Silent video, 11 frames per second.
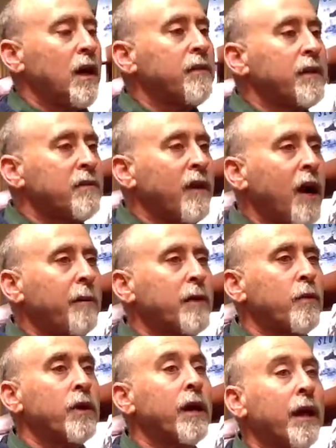the environment
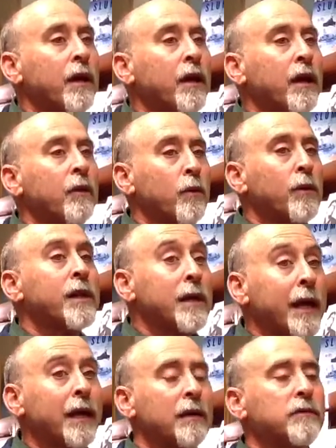were really
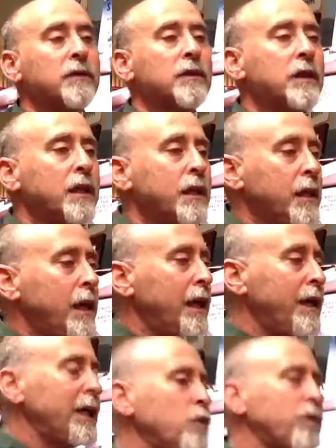negative. And
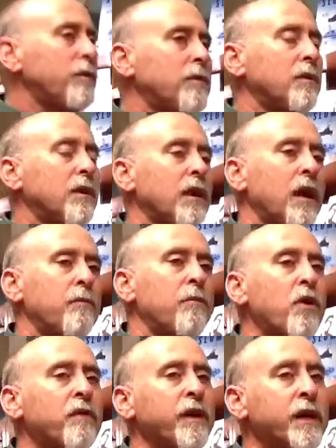that's what
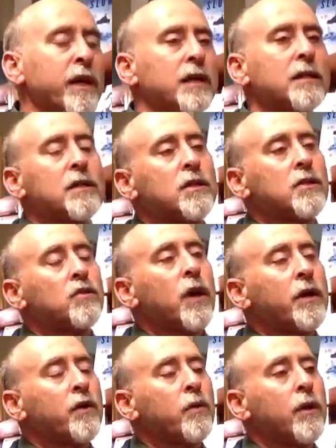motivated us to try
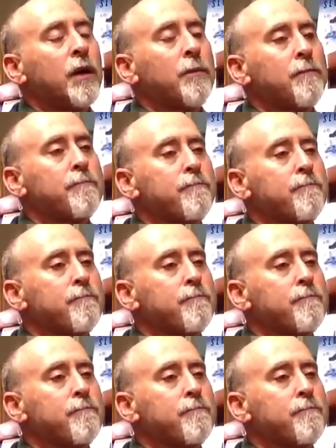to